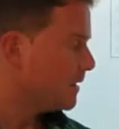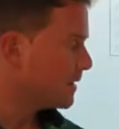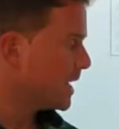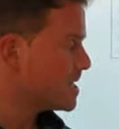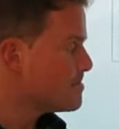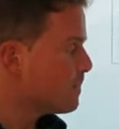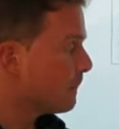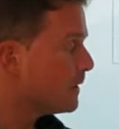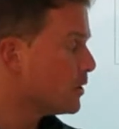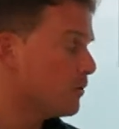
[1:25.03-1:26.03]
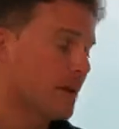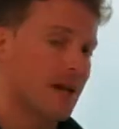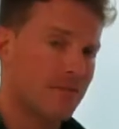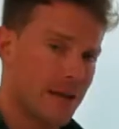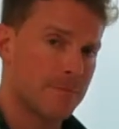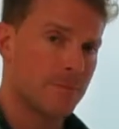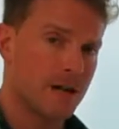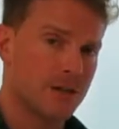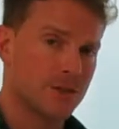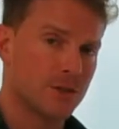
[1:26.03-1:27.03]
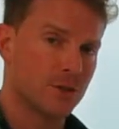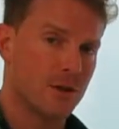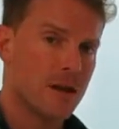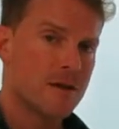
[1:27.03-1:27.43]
Okay, you don't have that in Part 2.